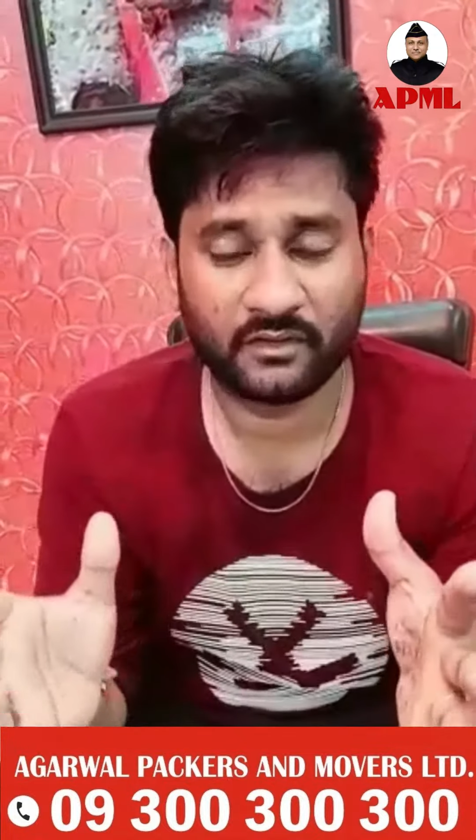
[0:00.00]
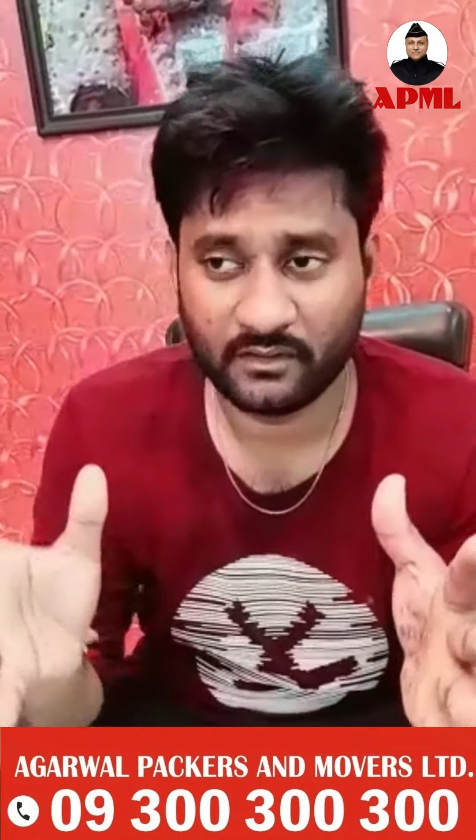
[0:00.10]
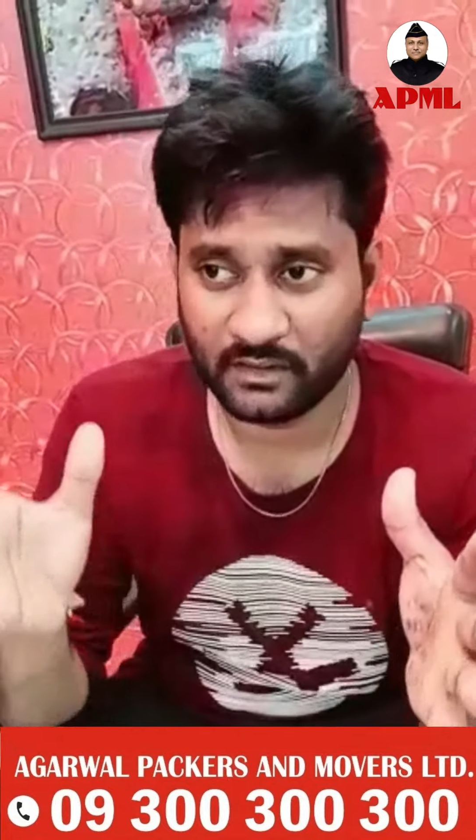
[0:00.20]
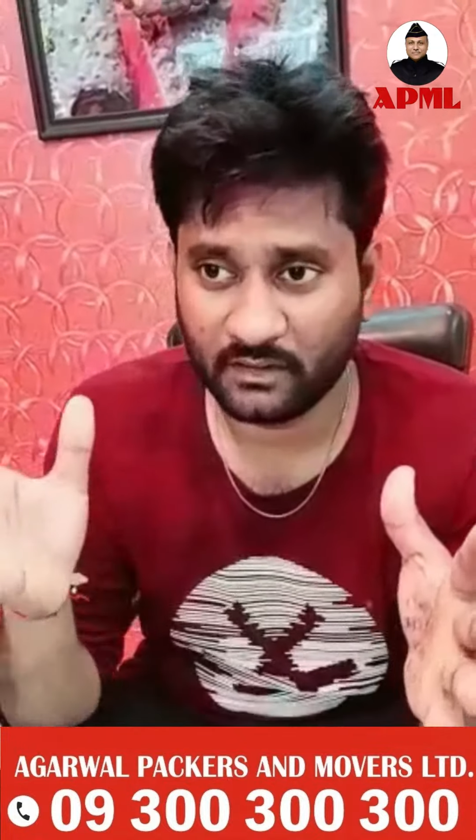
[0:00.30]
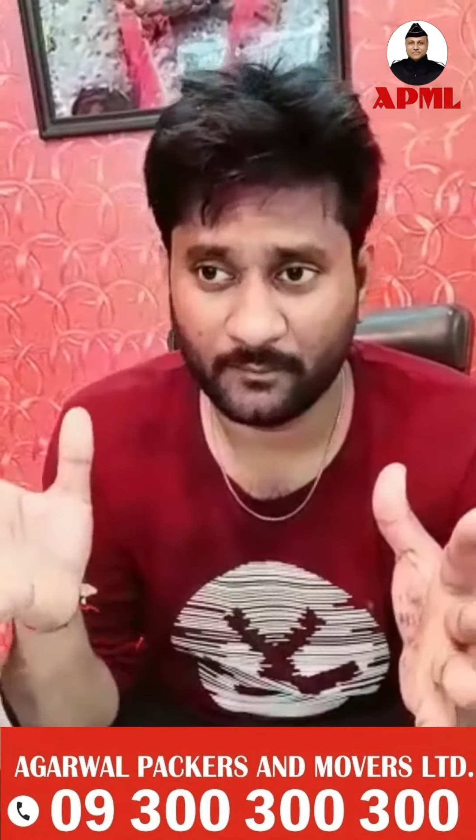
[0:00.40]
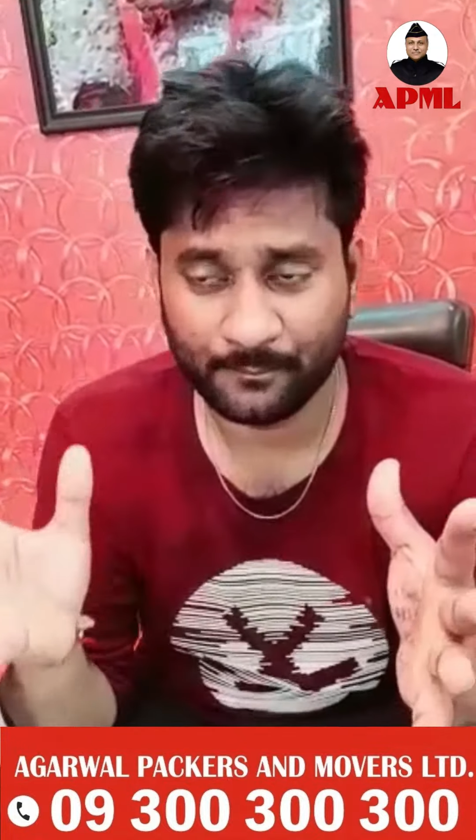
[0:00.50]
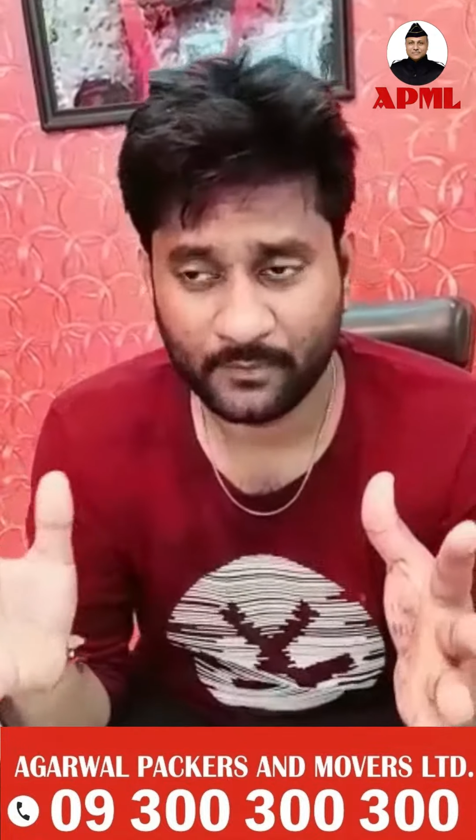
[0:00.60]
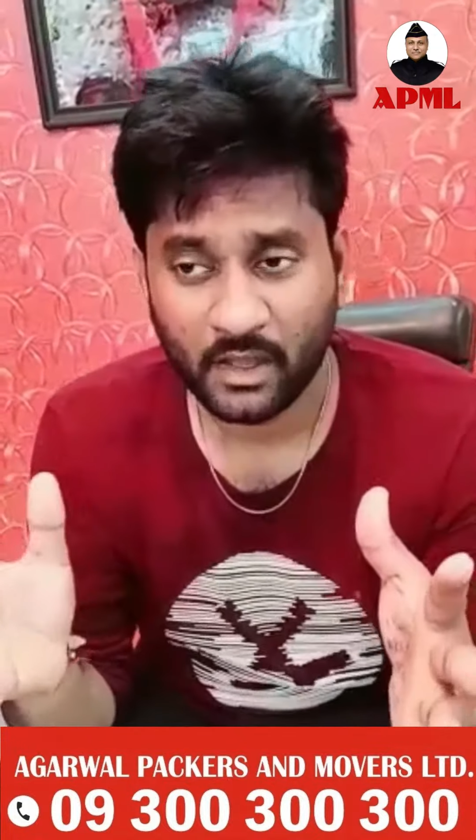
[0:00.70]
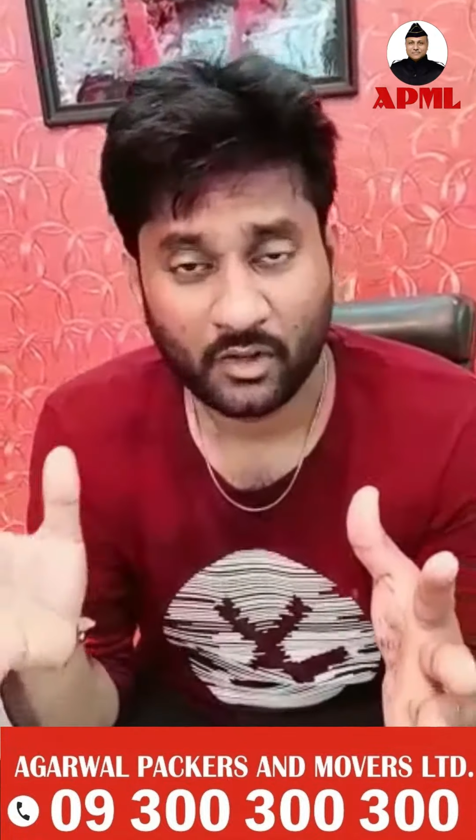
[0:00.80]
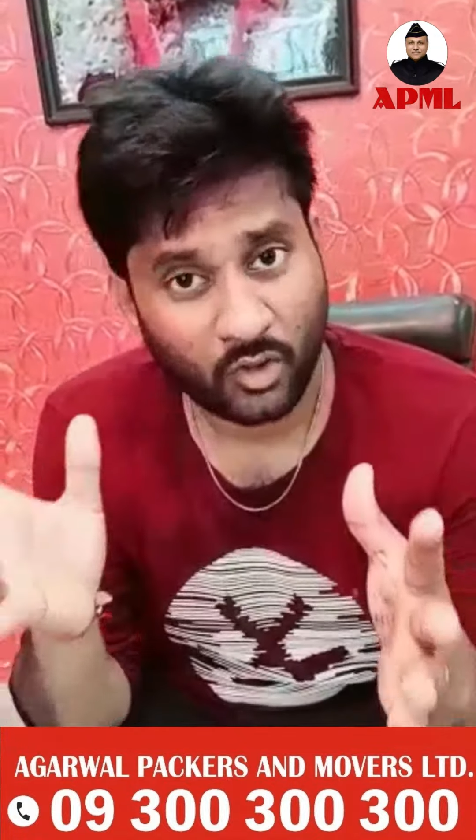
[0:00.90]

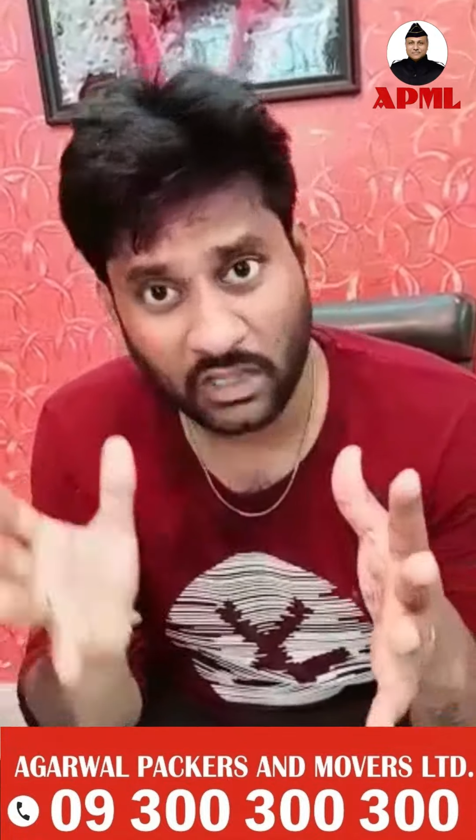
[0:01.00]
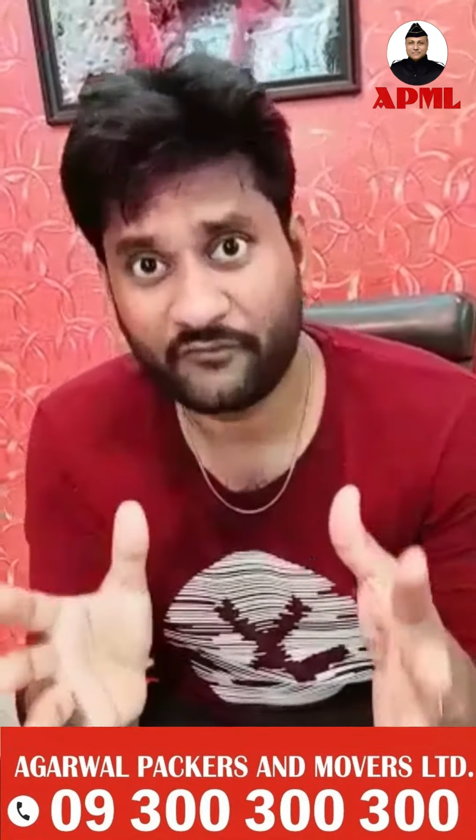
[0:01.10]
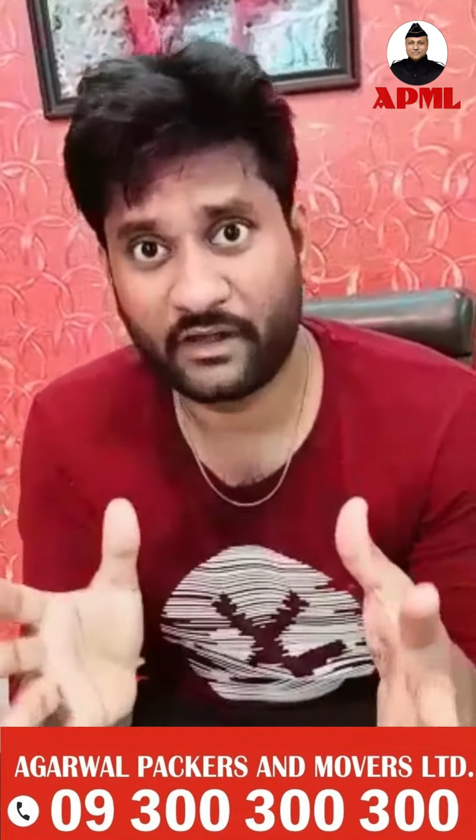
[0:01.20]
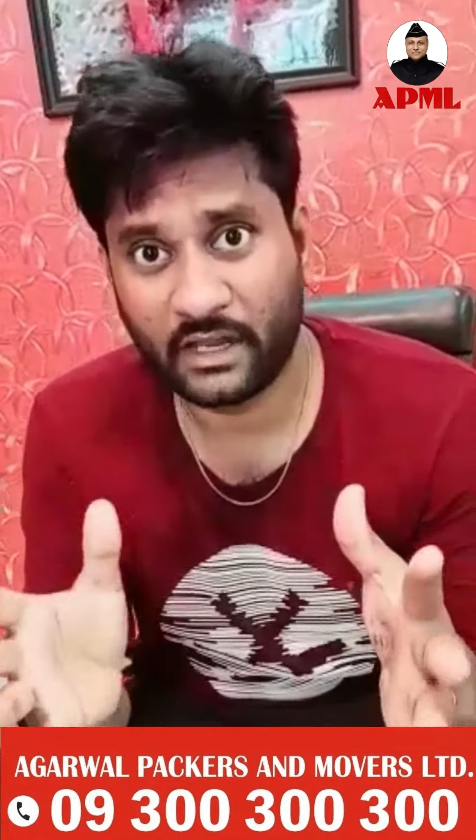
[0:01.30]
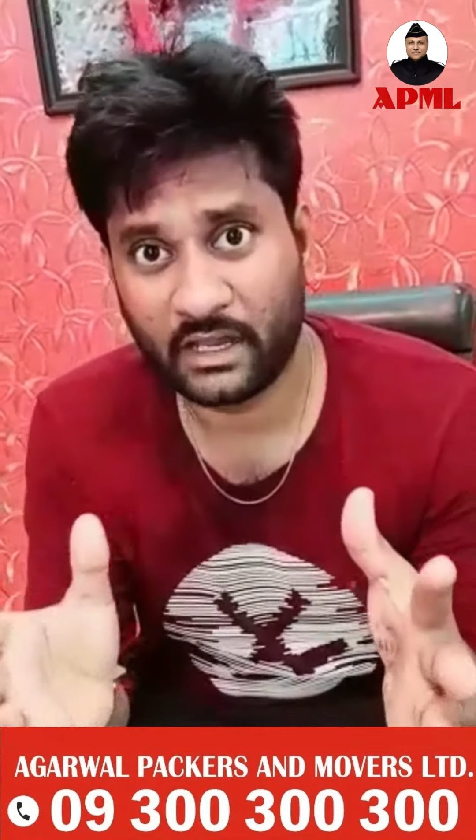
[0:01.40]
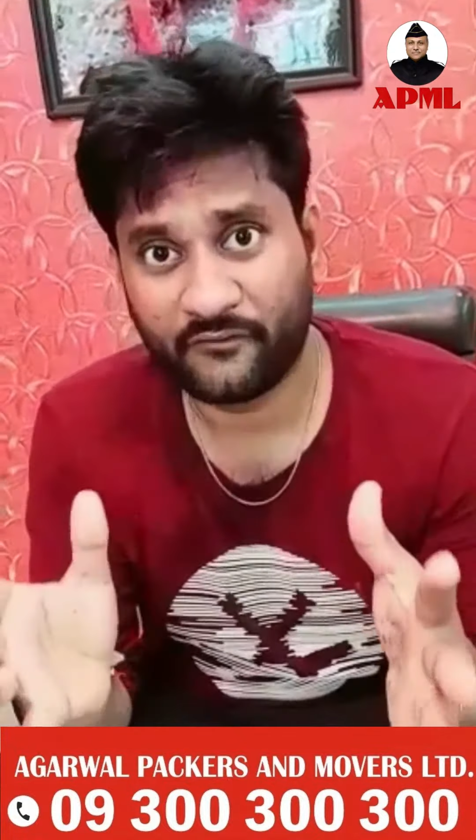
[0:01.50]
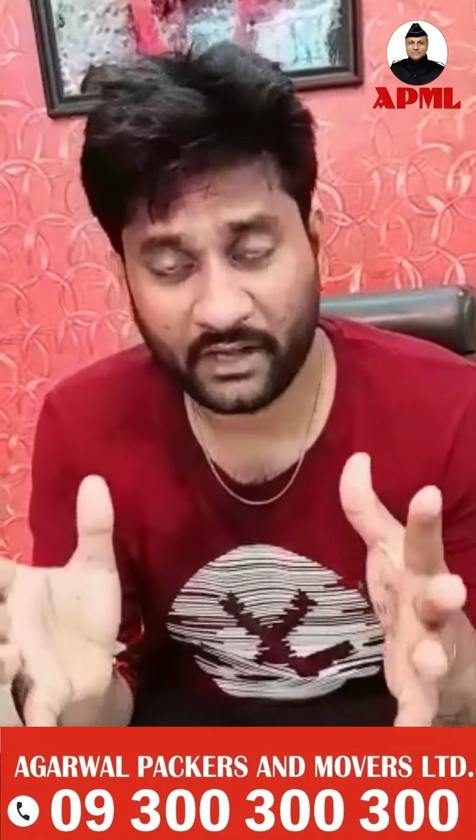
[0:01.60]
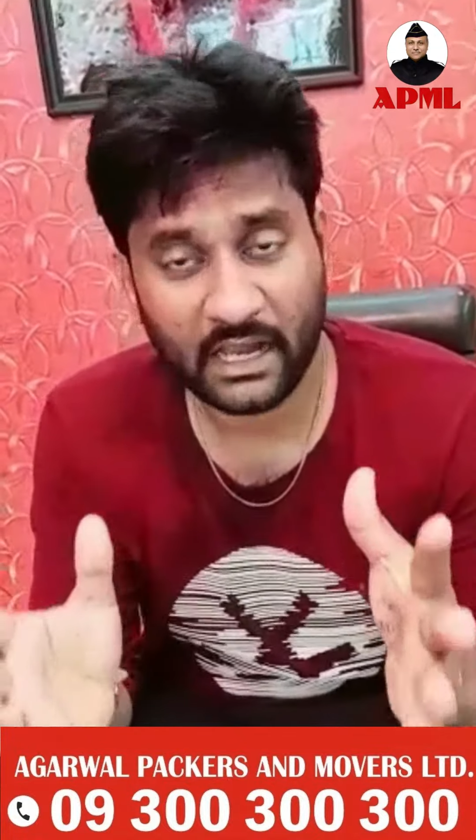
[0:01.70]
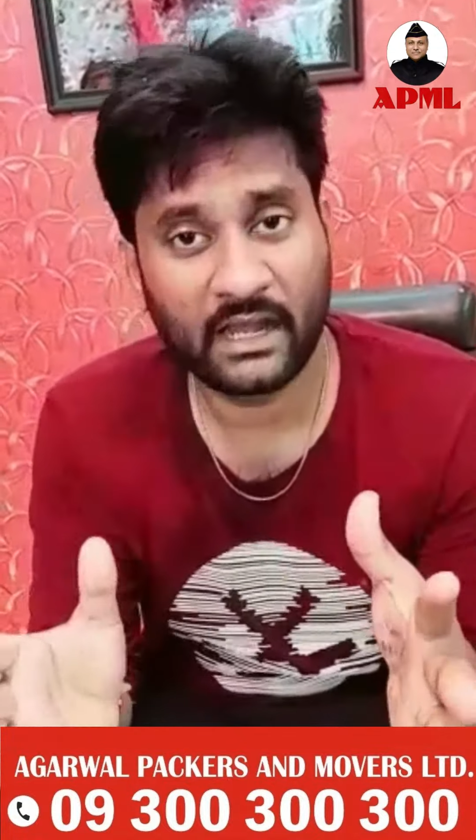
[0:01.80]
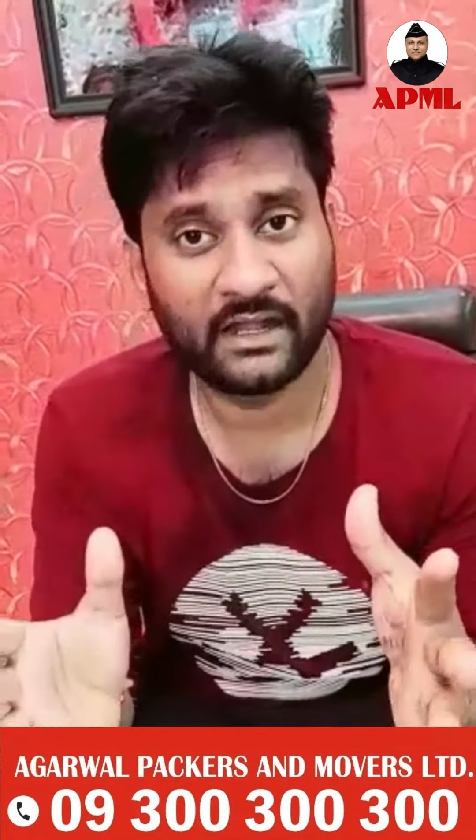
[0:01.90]
not the fragile
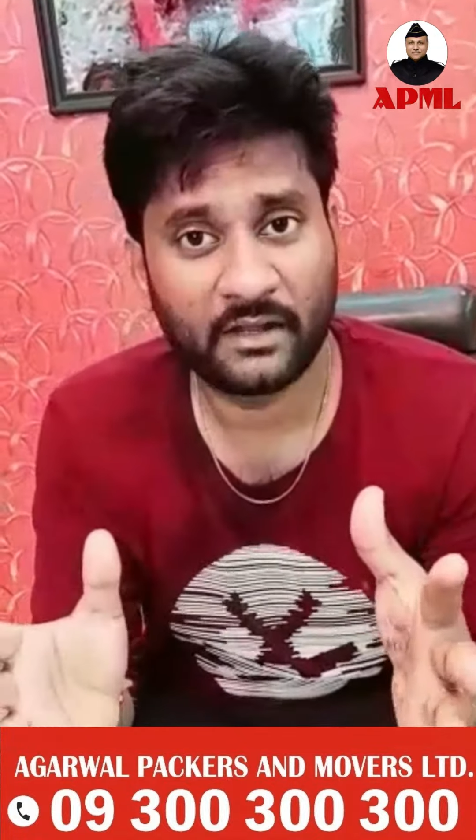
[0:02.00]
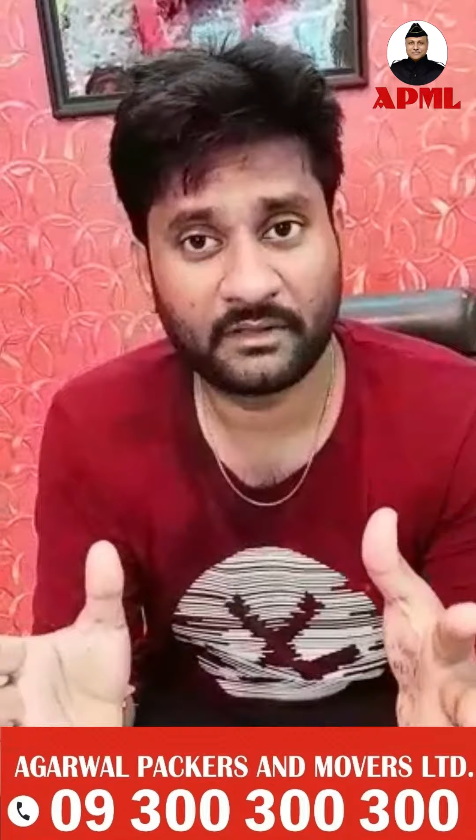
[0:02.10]
items,